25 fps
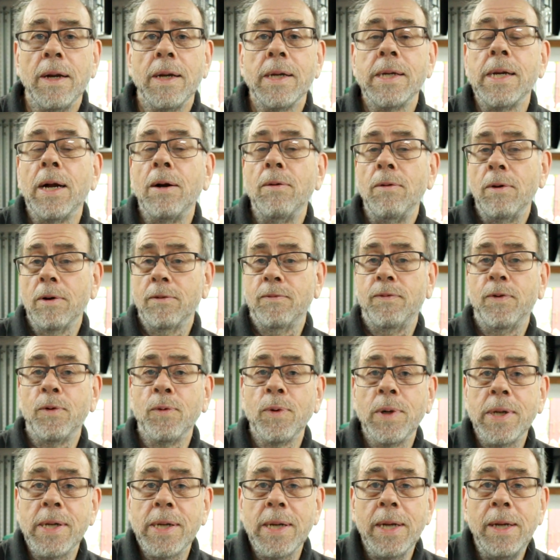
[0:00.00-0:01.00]
So look
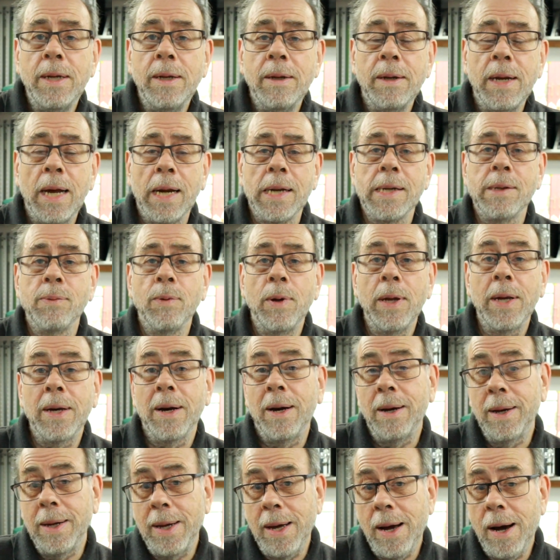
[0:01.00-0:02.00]
forward to seeing you next week,
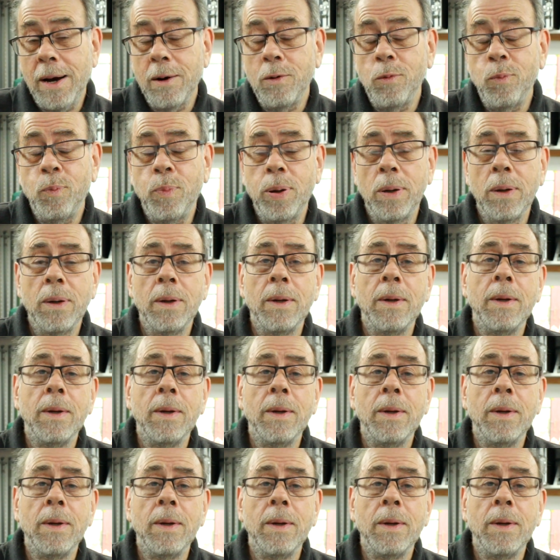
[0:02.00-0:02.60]
I hope,